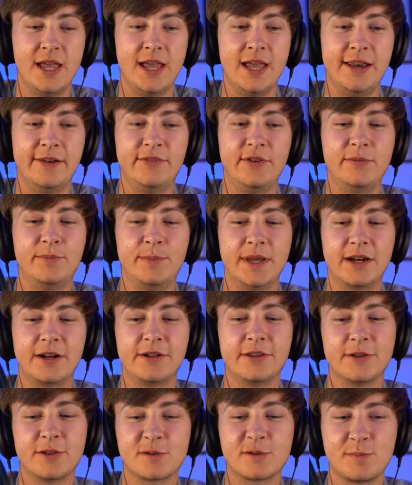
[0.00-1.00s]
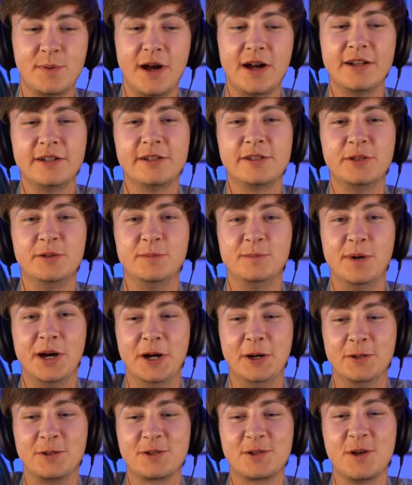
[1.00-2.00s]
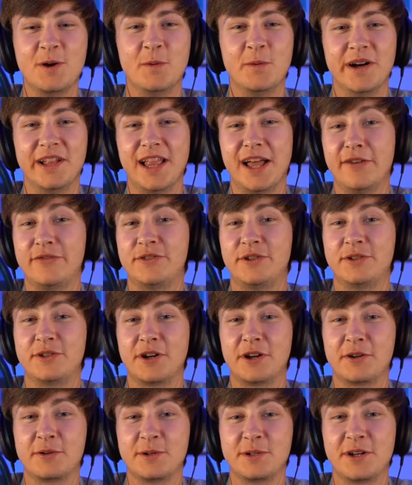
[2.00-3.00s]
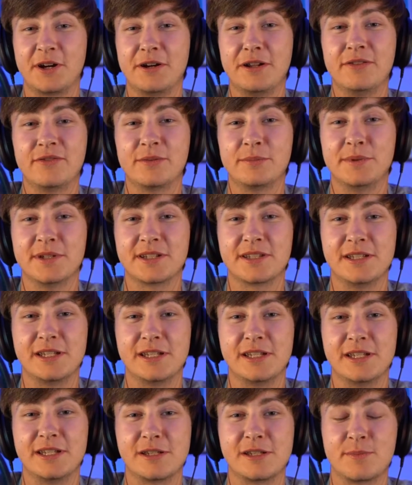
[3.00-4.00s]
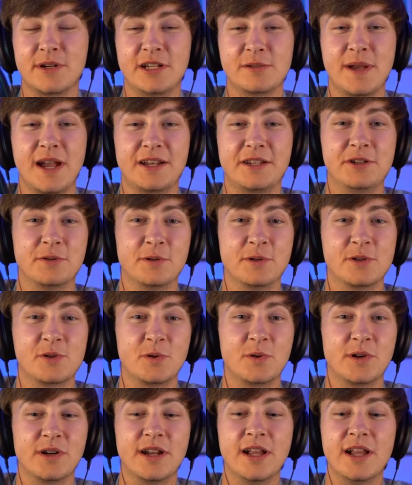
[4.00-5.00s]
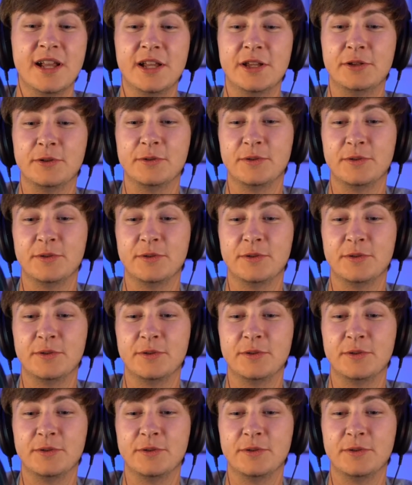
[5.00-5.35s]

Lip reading: And if you've been on those pontoon boats well after dark, returning from Disney Springs back to your resort,